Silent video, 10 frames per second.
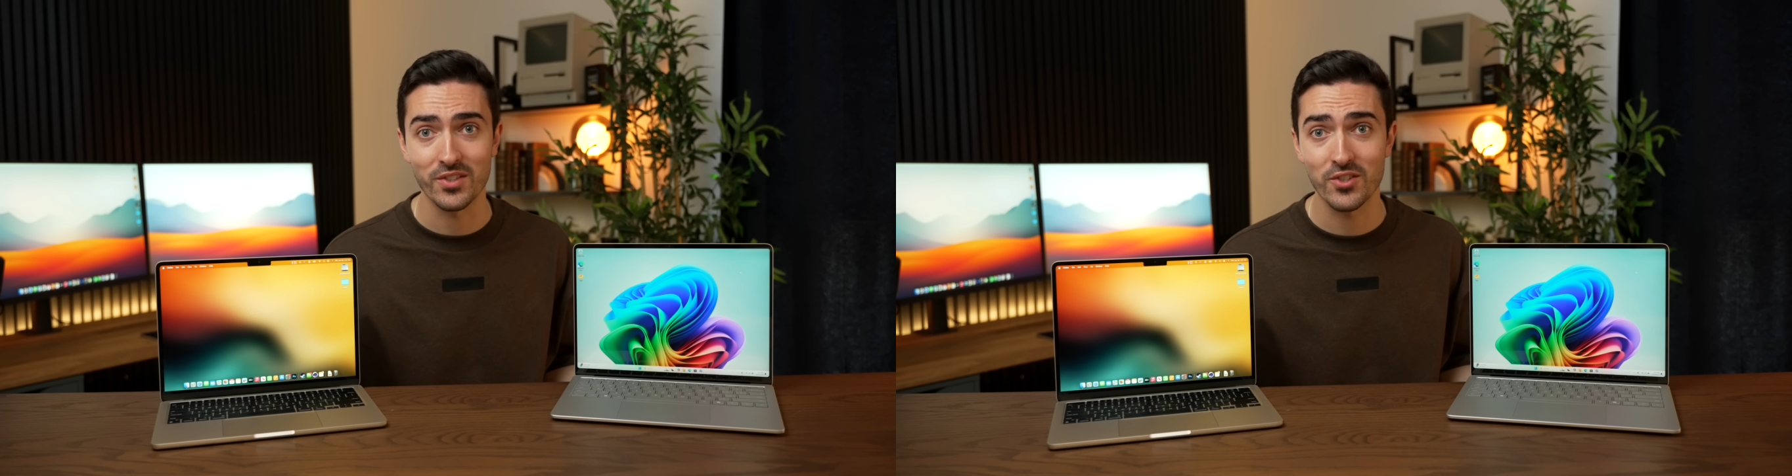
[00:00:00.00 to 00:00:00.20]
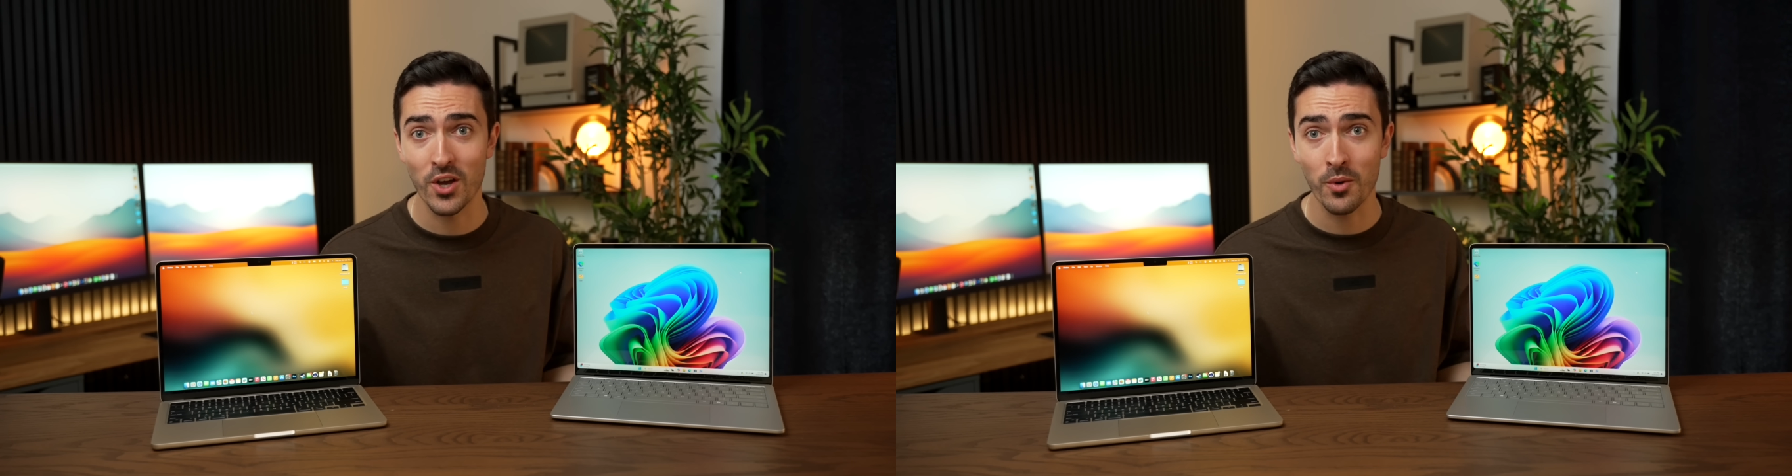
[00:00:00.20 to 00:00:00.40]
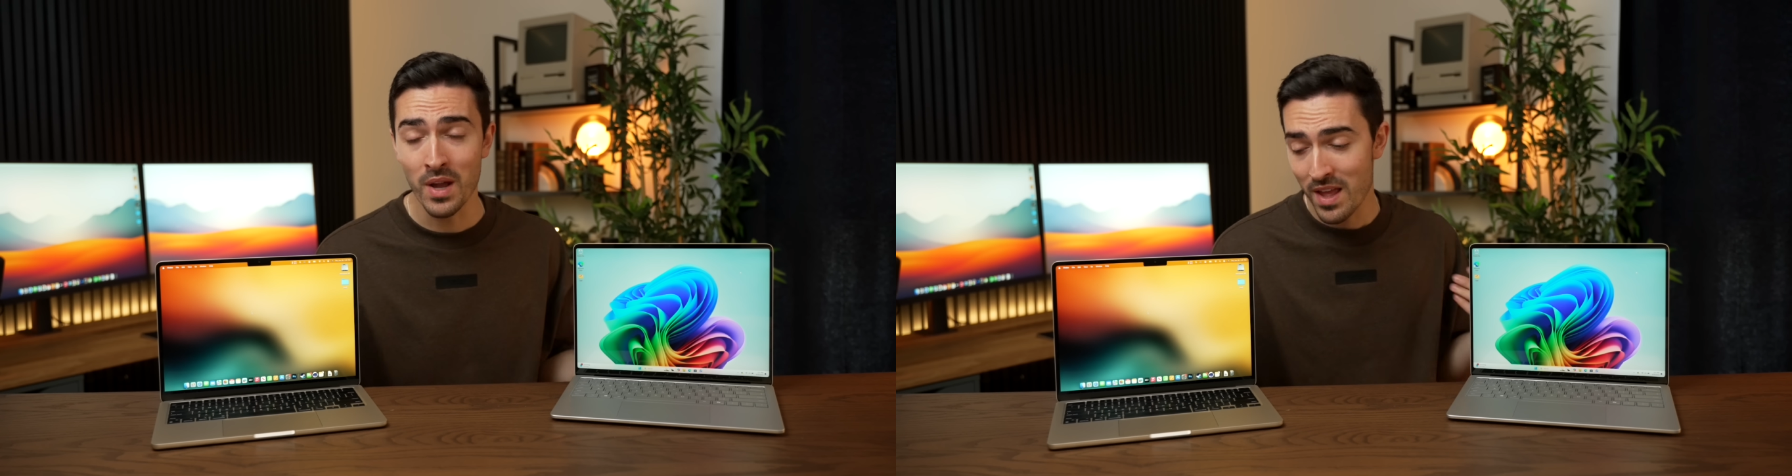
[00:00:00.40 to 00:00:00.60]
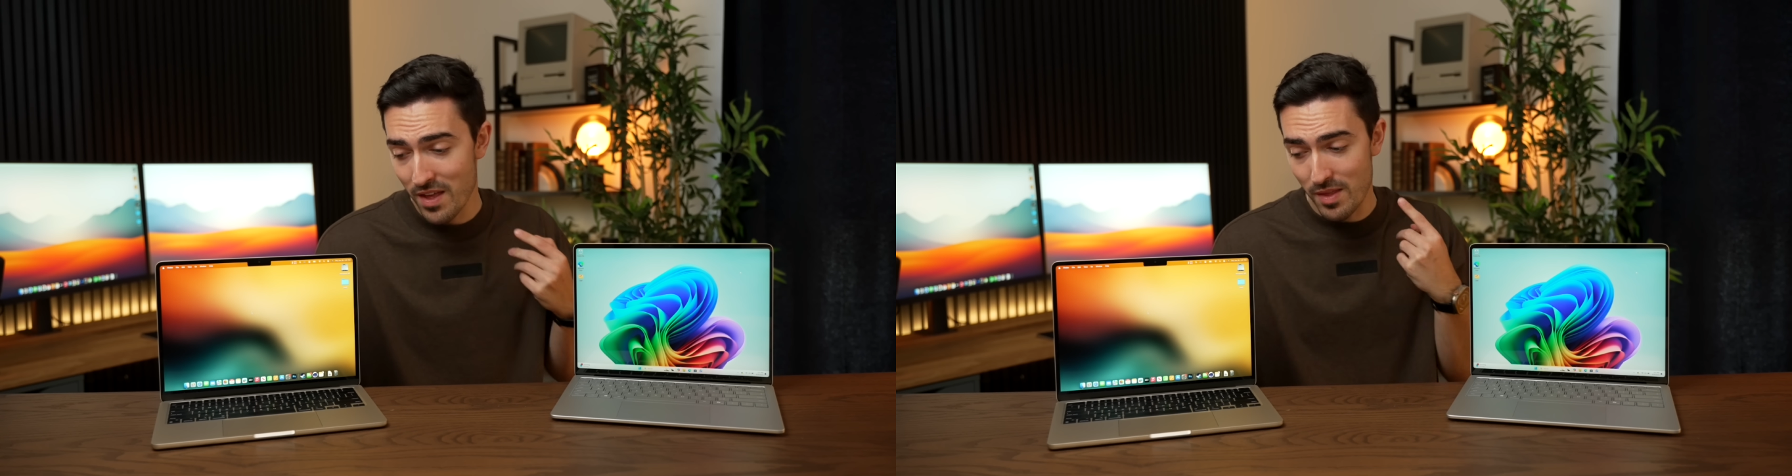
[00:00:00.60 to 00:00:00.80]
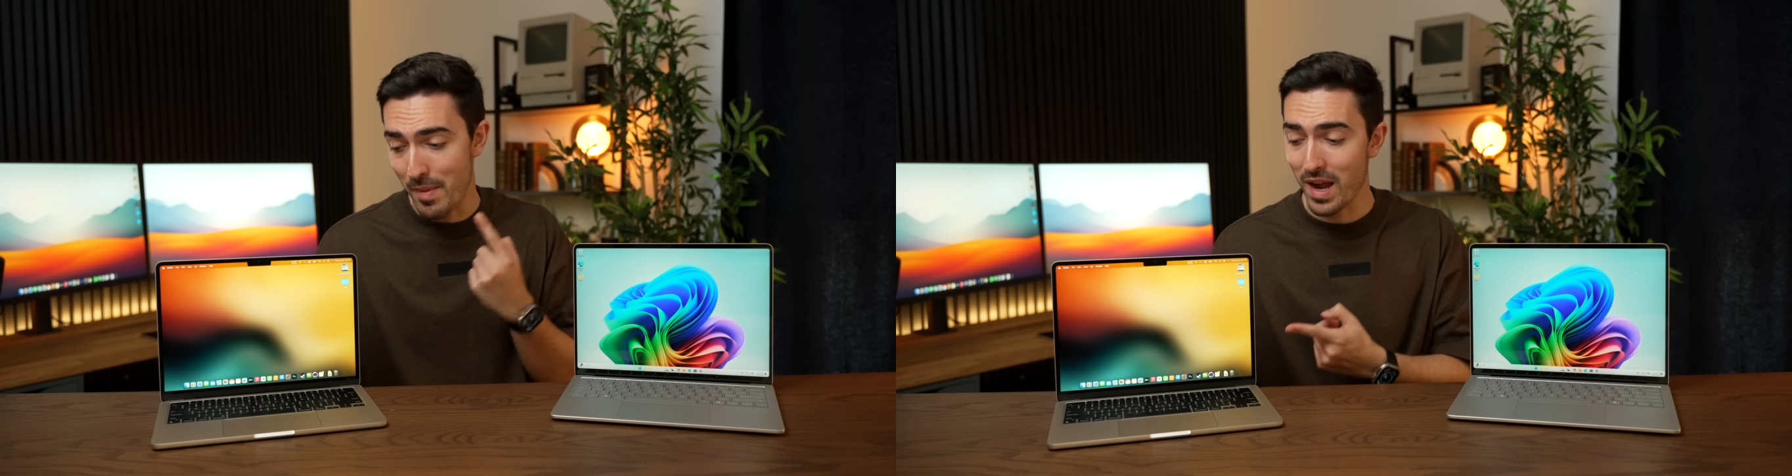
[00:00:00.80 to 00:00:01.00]
So
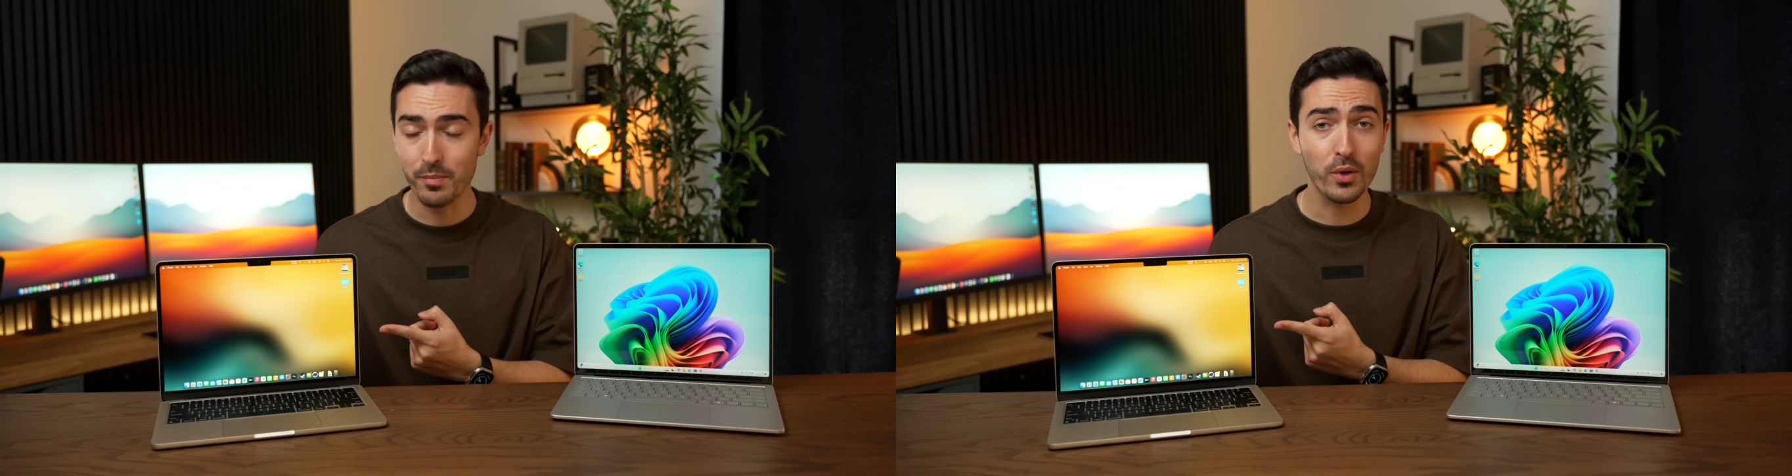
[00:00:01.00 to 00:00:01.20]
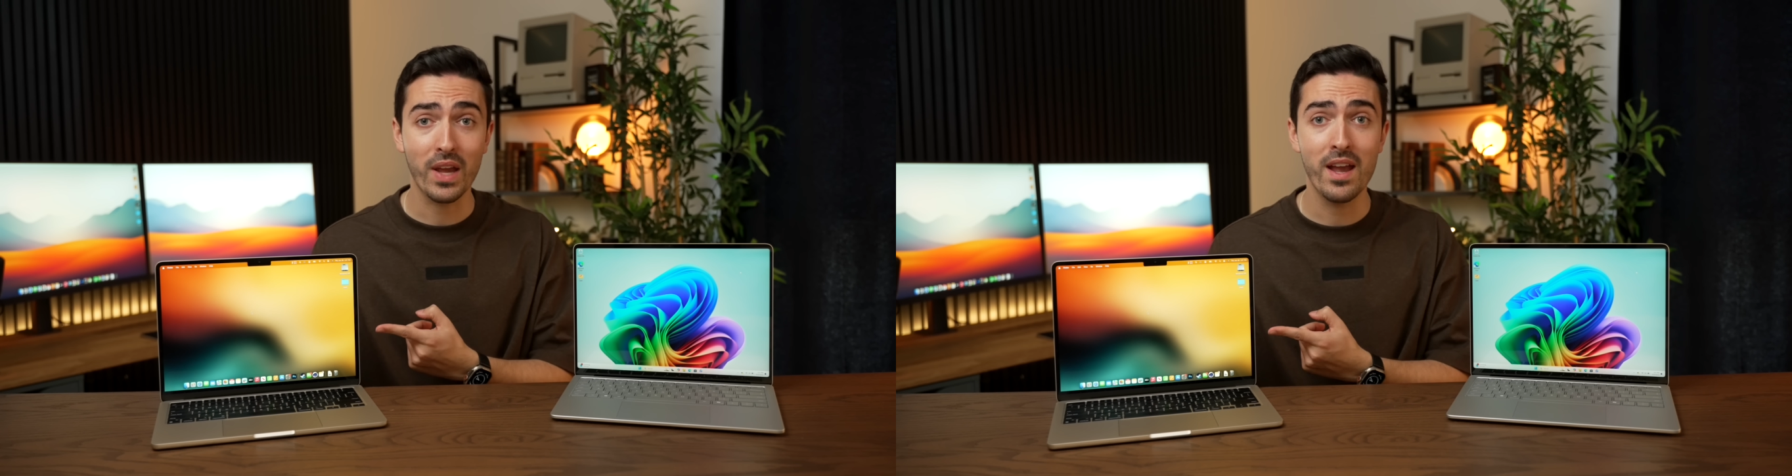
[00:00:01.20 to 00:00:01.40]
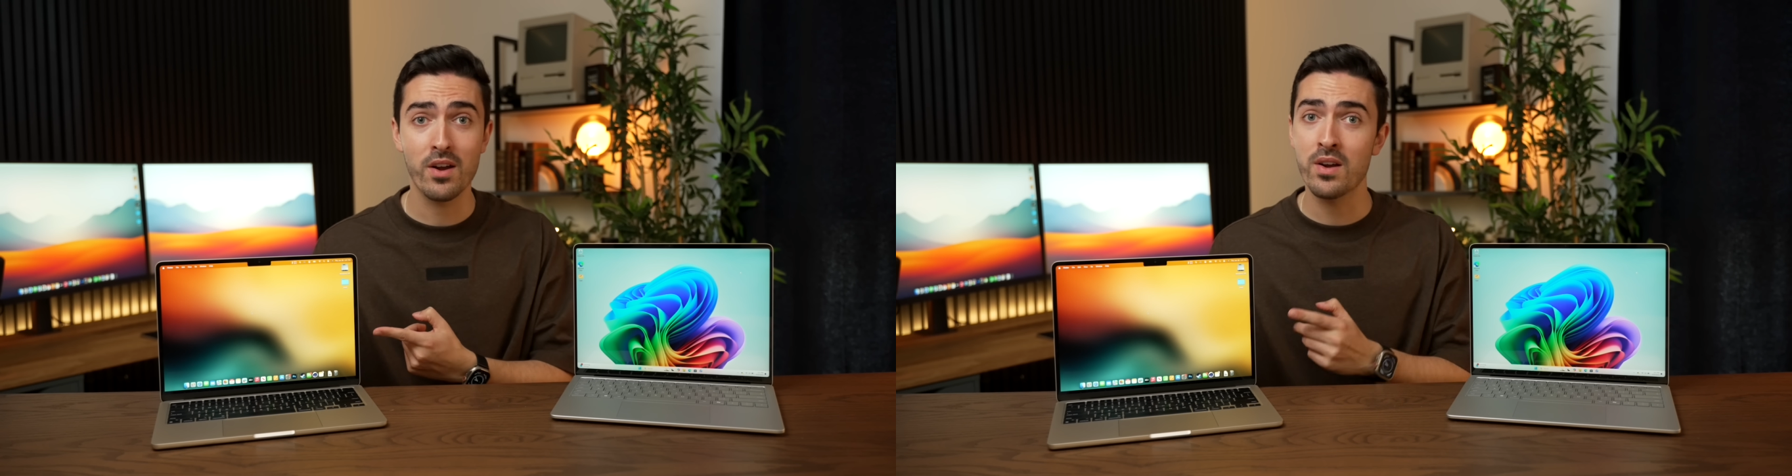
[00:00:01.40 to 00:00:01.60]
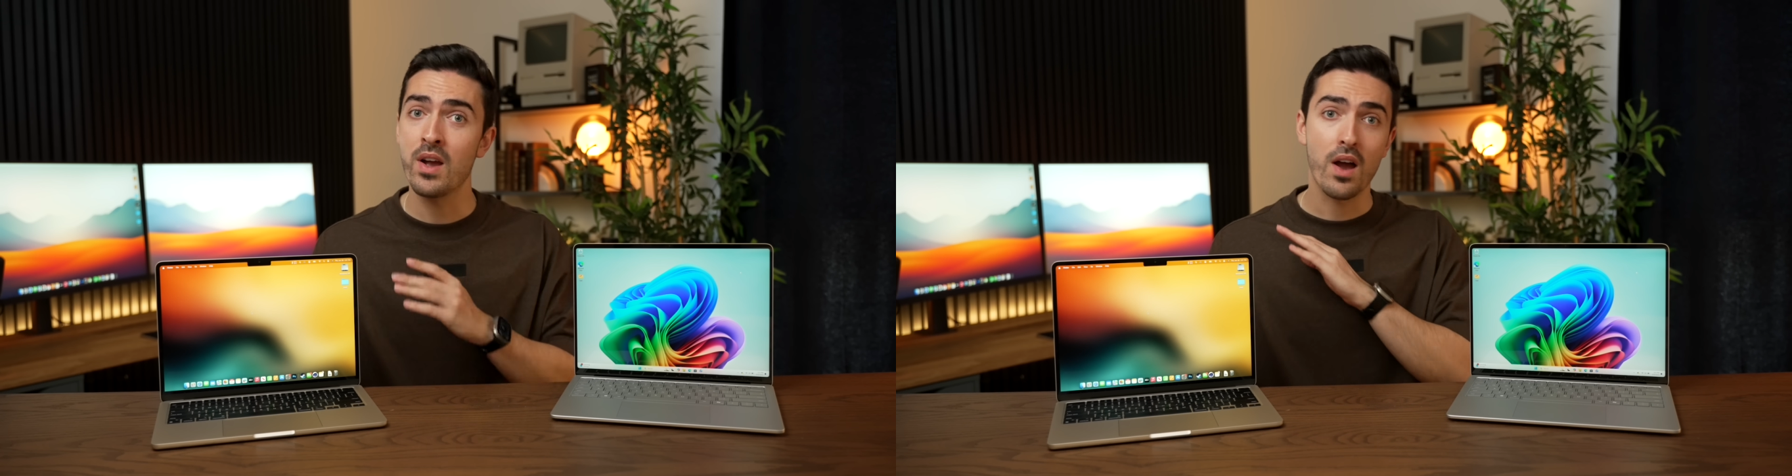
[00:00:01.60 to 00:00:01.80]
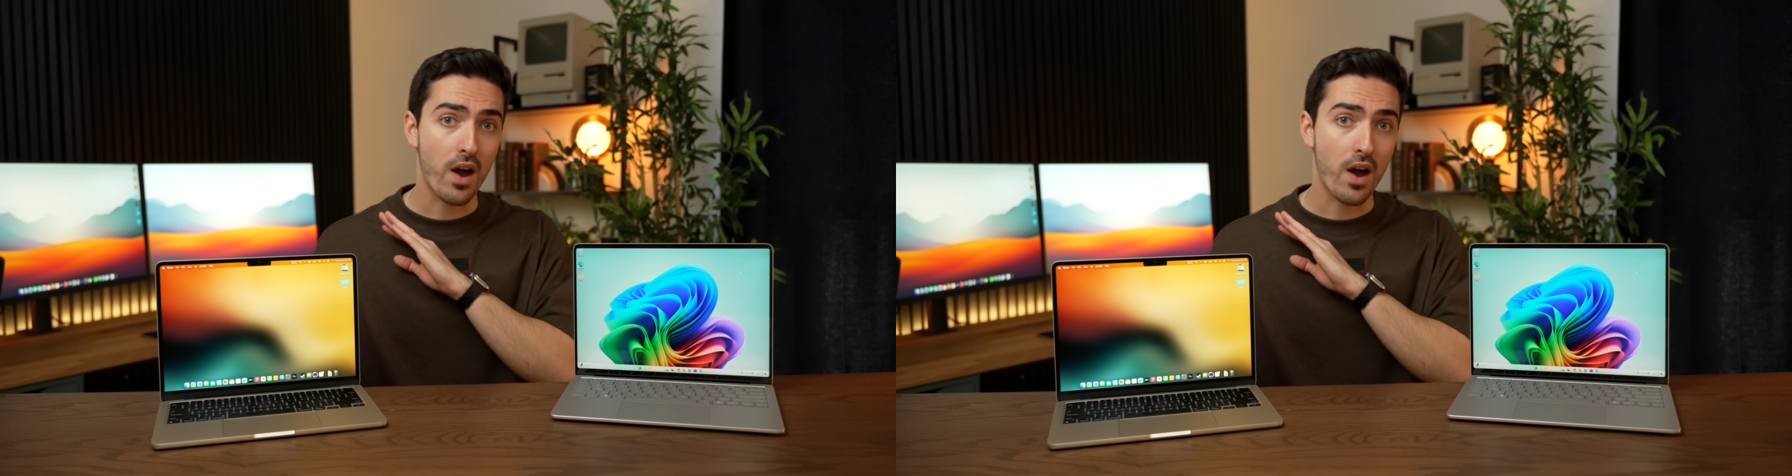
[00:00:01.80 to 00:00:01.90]
the MacBook Air